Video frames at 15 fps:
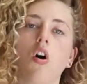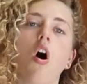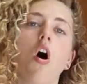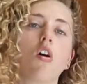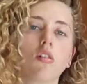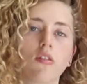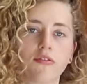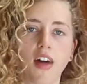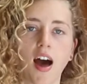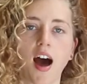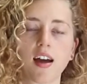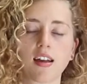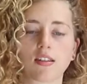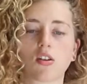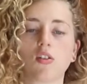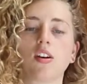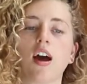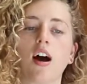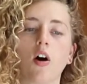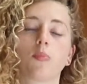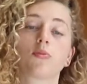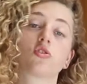all of that is going to
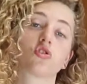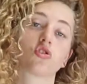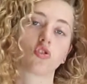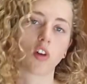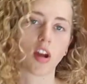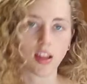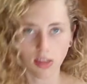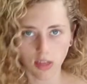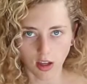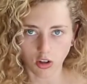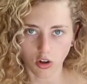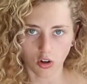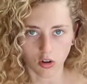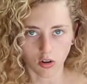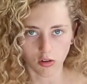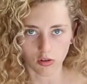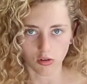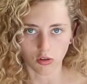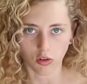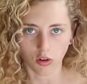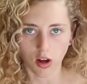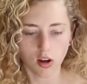help strengthen your
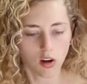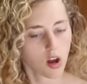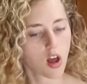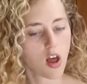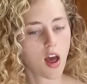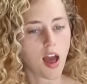crystal grid